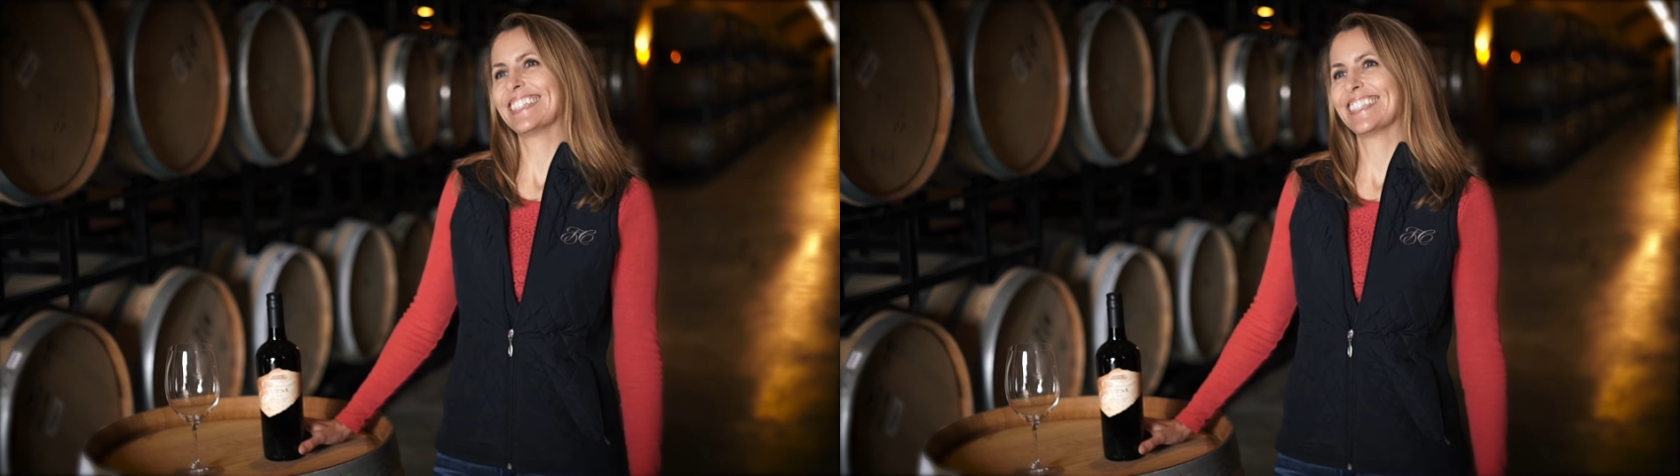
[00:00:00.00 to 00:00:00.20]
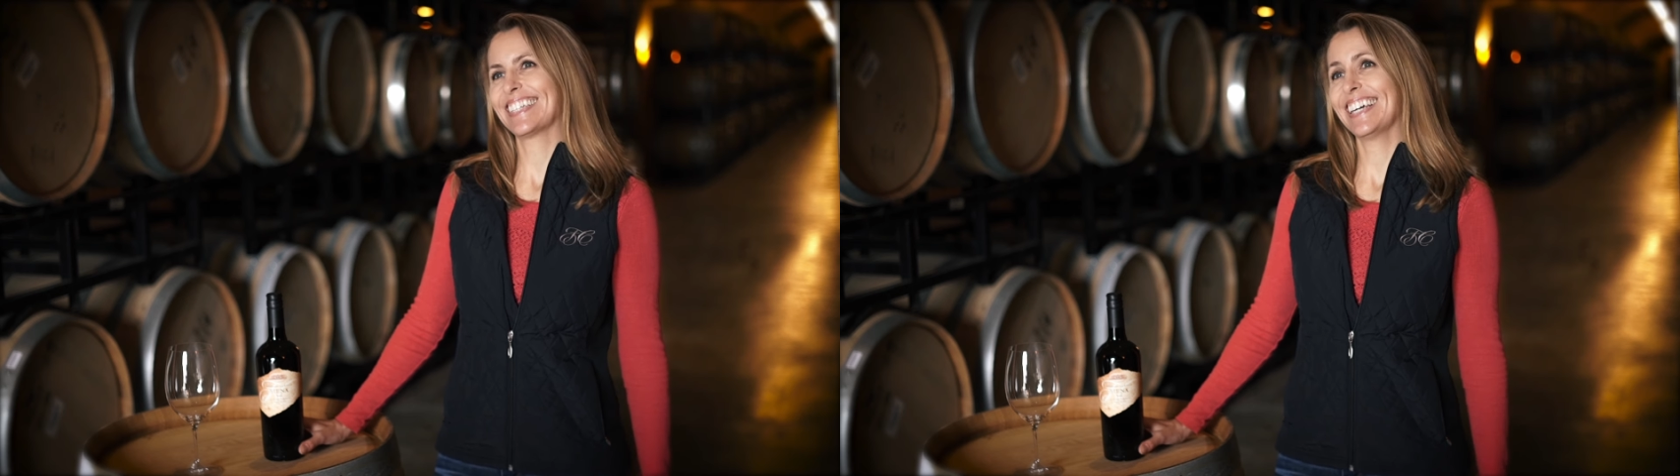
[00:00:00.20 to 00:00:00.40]

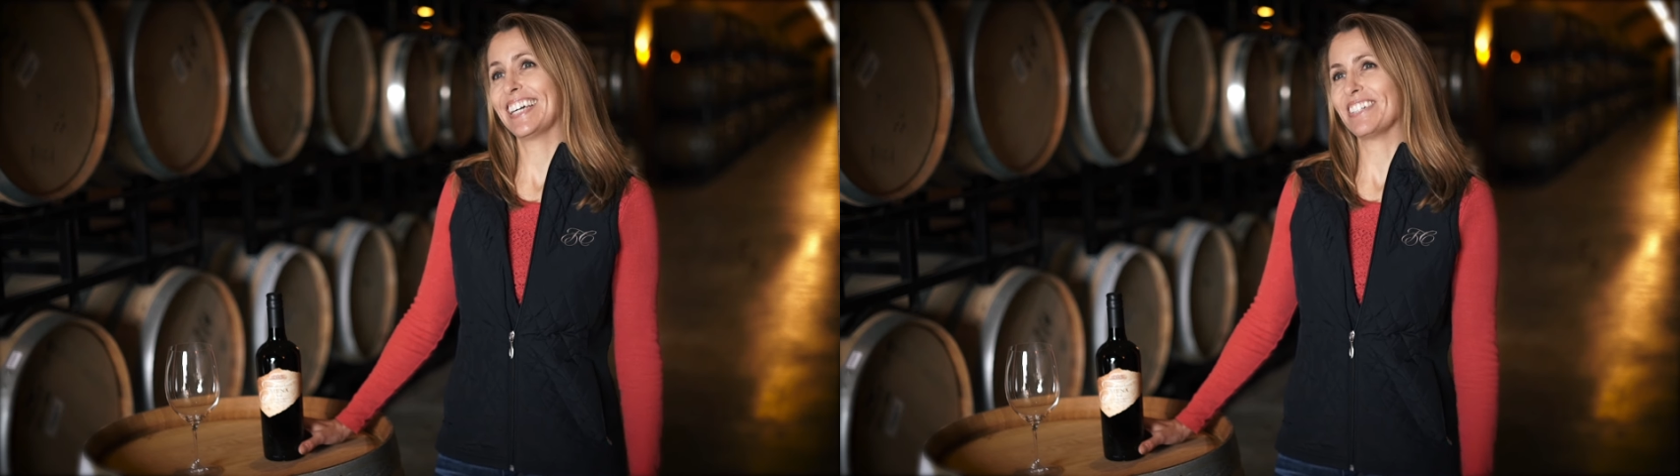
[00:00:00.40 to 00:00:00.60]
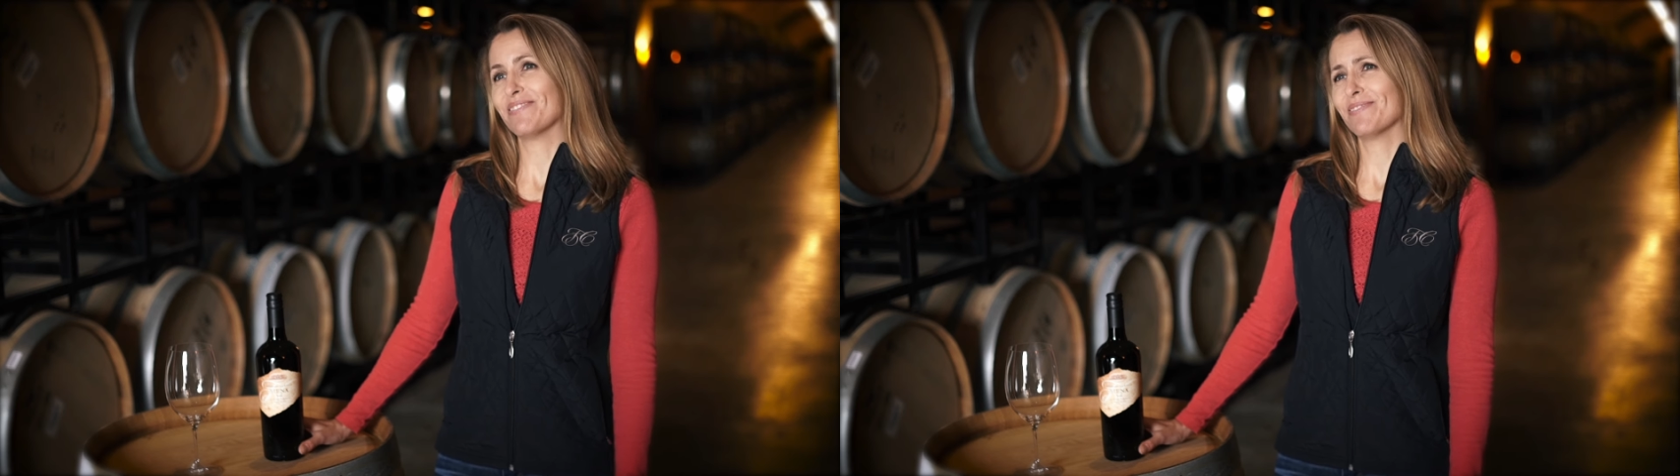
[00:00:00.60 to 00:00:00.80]
the
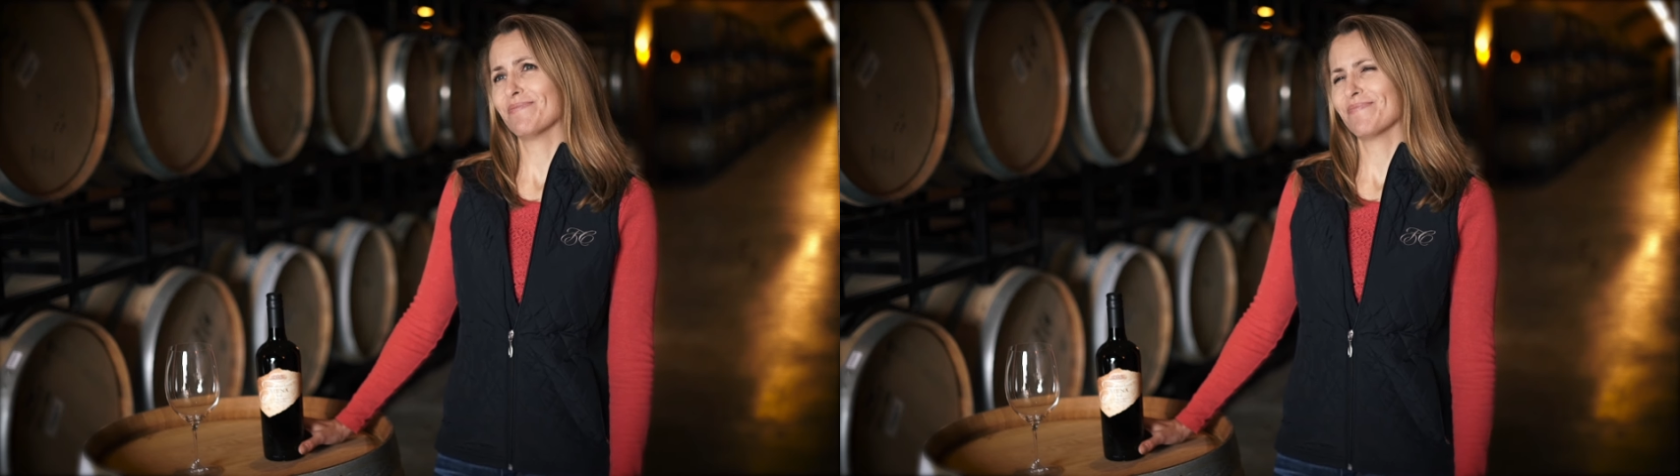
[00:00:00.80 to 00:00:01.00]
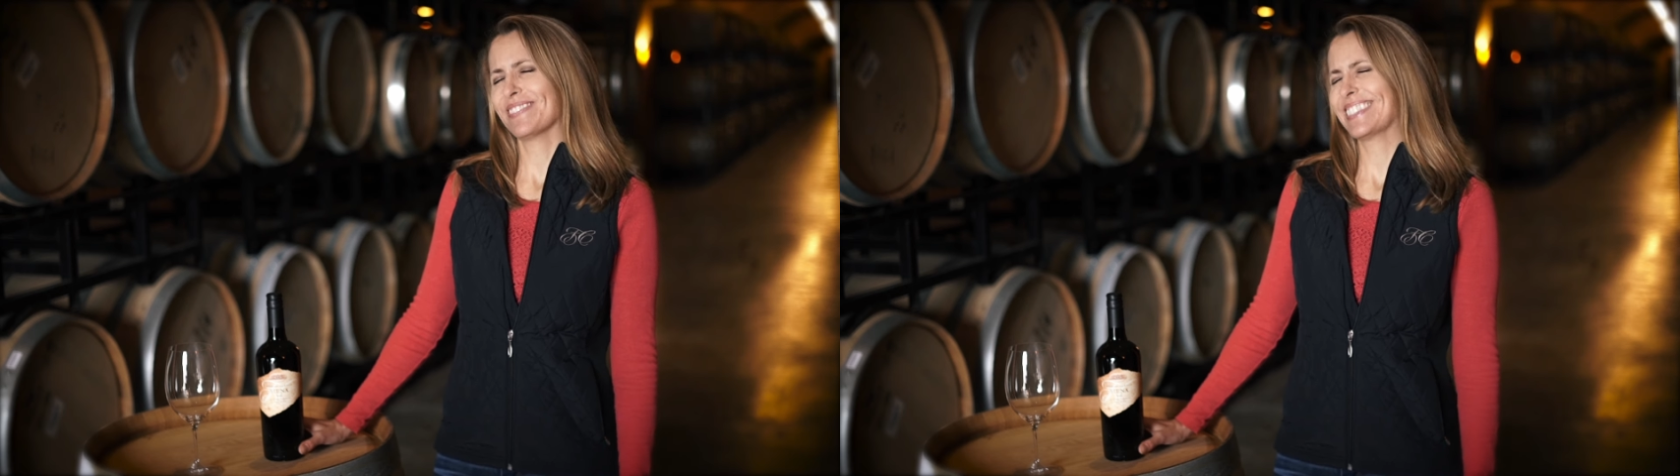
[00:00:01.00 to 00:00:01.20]
cave.
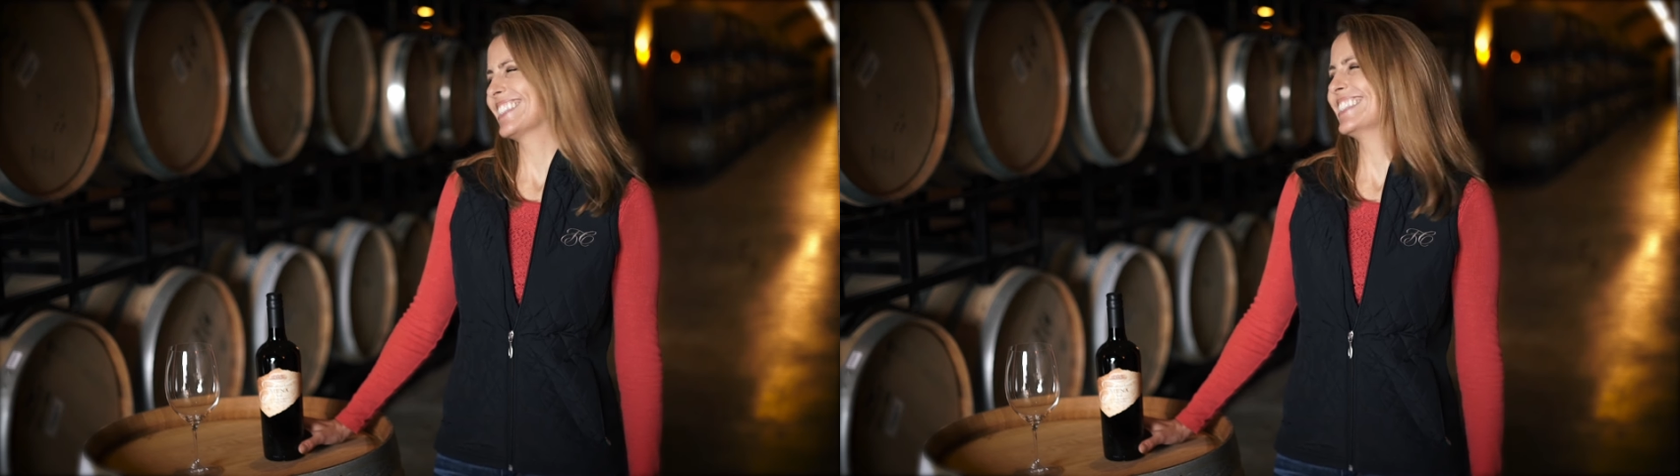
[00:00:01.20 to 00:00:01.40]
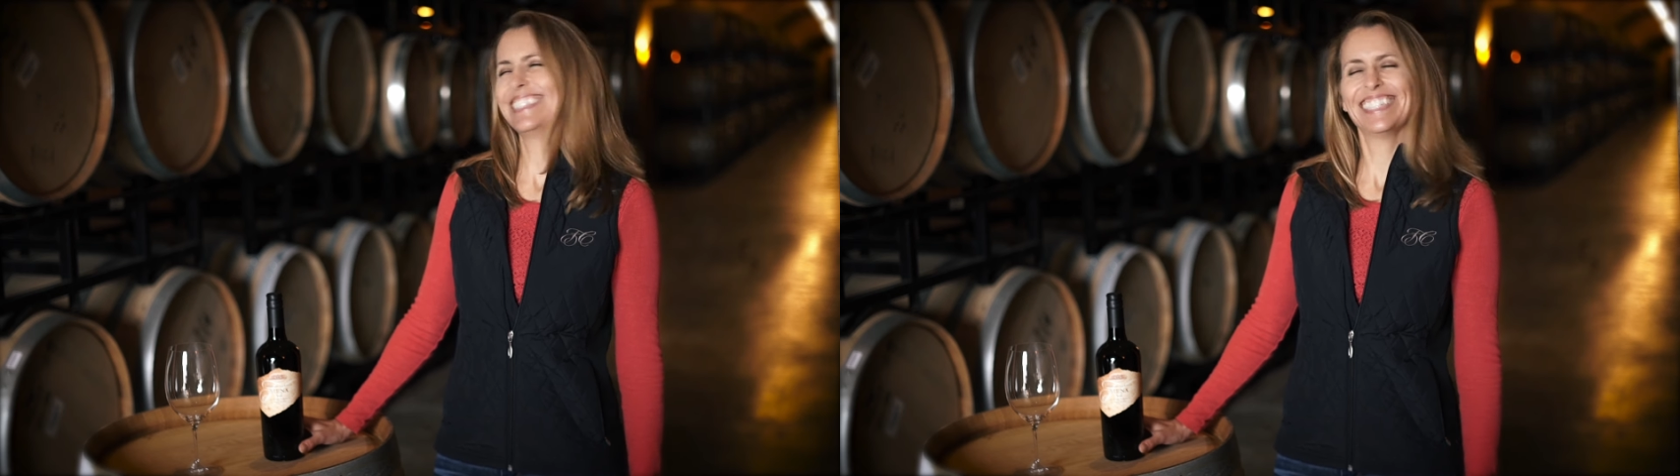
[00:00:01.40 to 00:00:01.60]

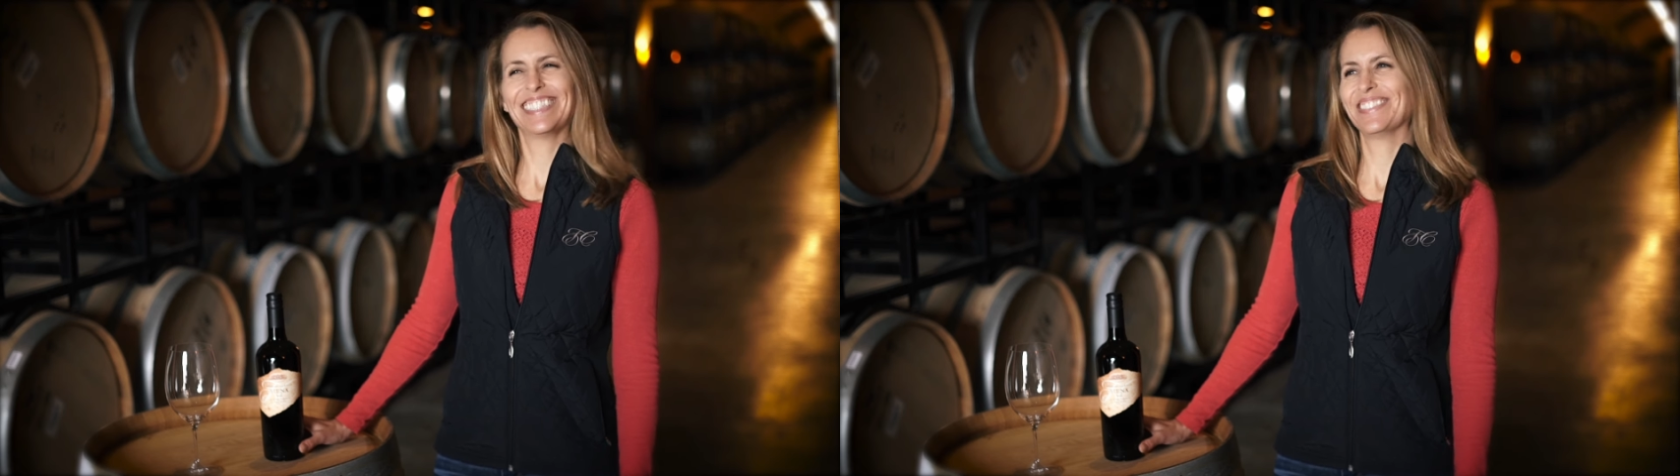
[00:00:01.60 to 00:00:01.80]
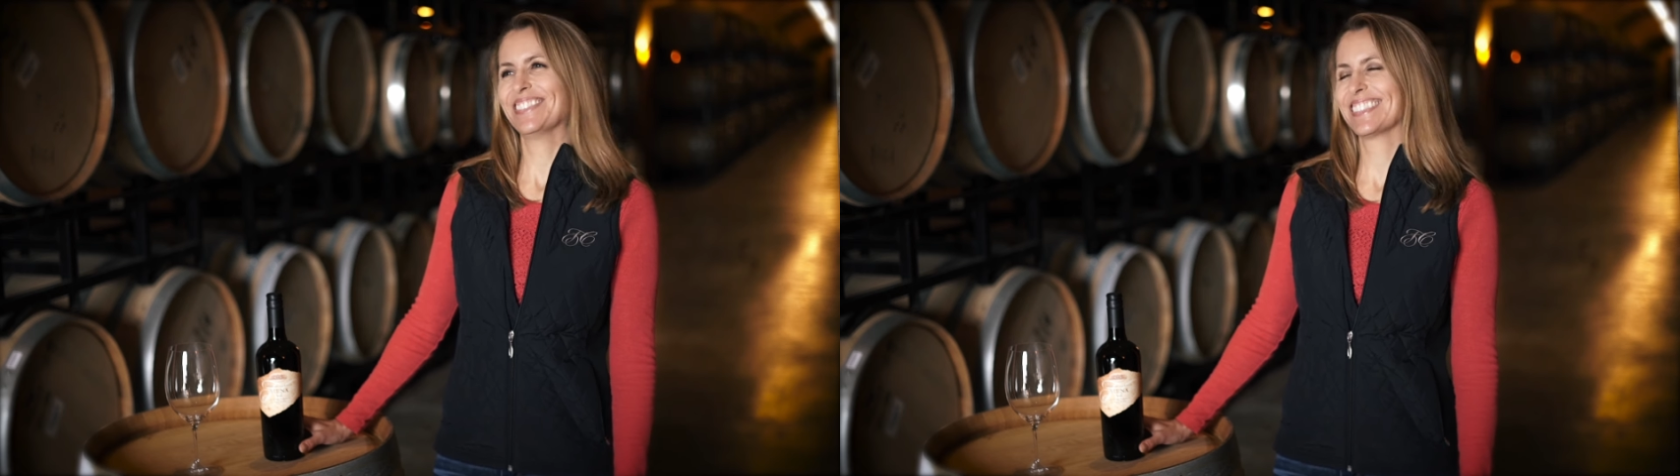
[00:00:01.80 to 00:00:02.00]

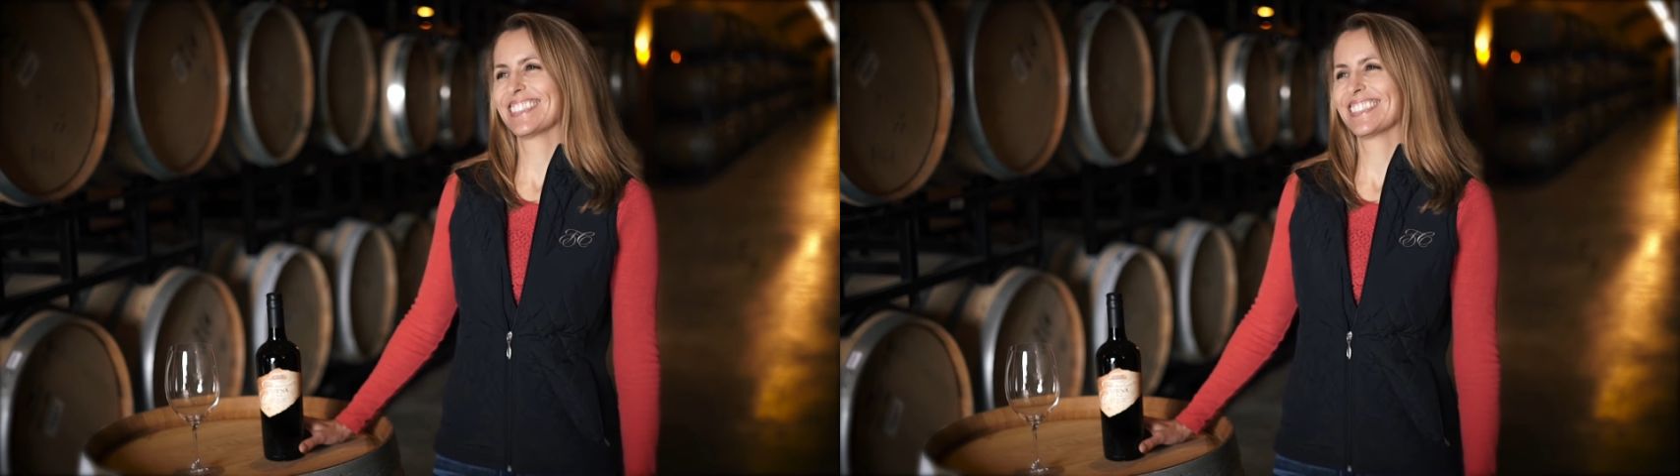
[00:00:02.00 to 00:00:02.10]
No.